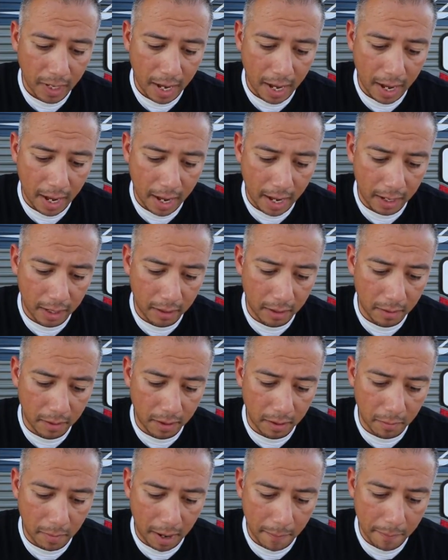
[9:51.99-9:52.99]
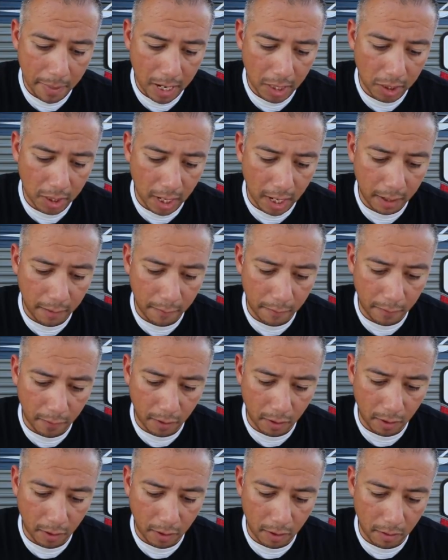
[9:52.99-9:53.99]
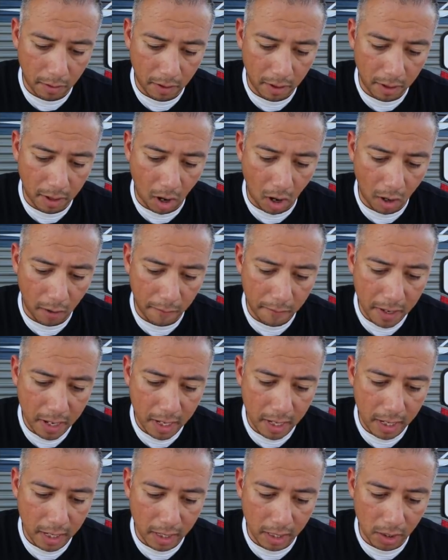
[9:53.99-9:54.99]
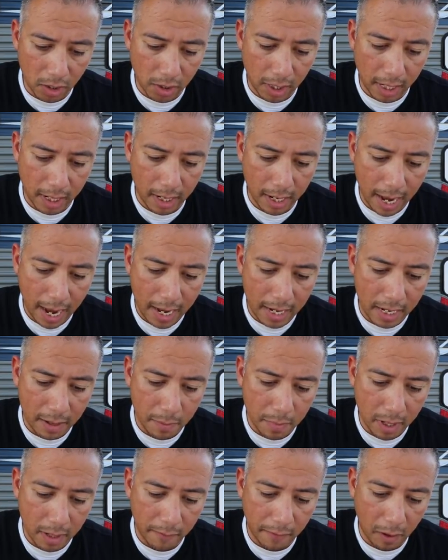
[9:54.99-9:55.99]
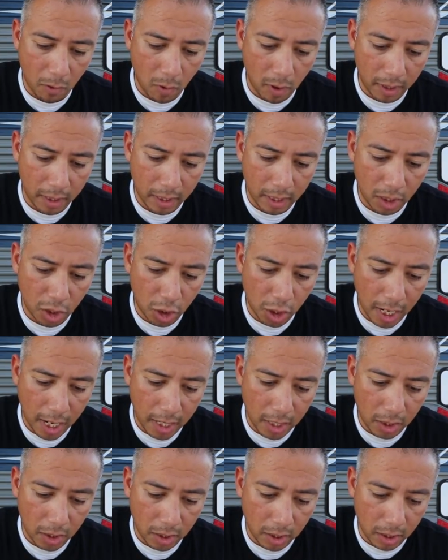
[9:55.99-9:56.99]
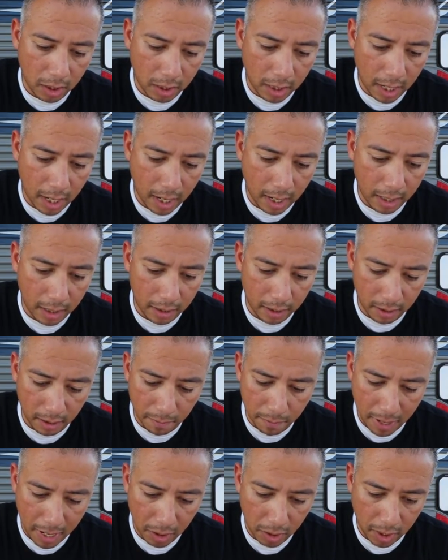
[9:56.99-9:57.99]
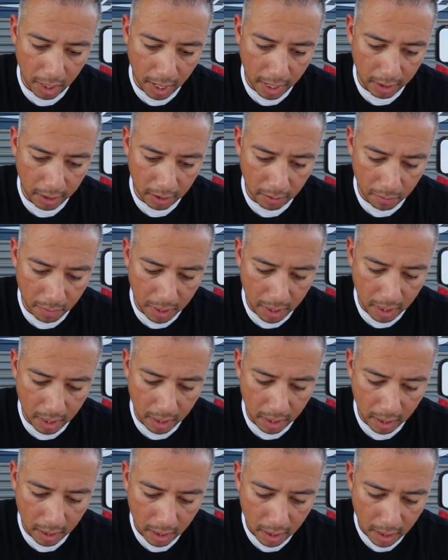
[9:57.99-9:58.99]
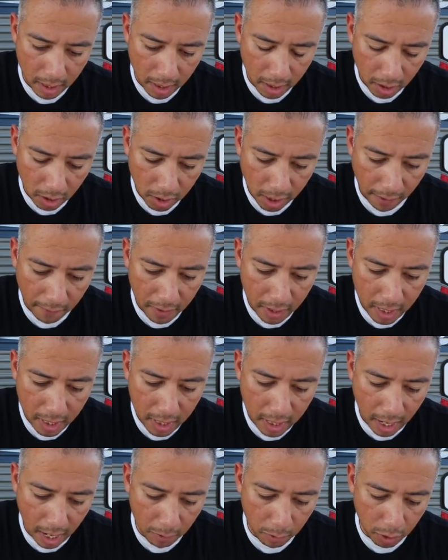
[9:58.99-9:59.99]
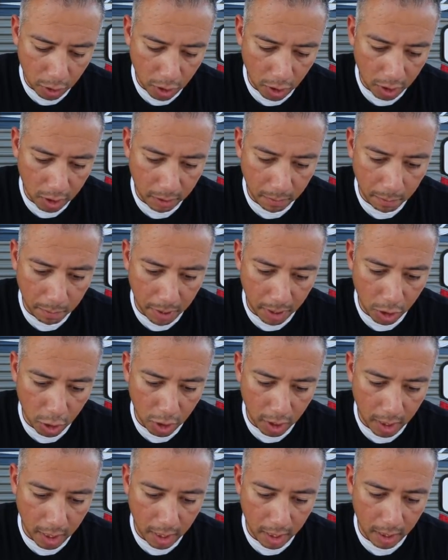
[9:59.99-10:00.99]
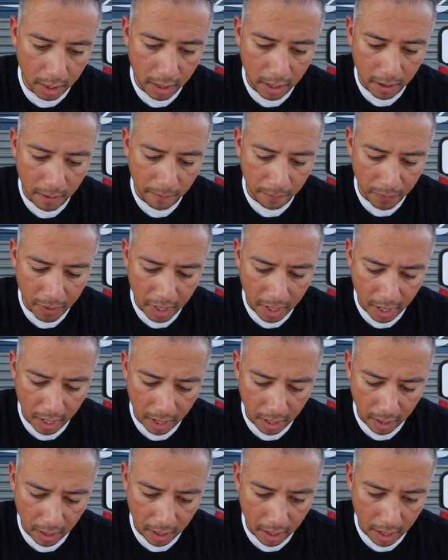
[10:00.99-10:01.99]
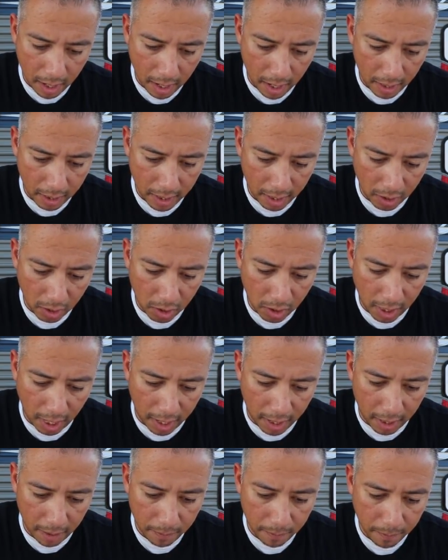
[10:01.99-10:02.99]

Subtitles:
and my baseline for the RV is set at 80. But if I wanted to change the baseline to be 70, I would just punch it in and then set it.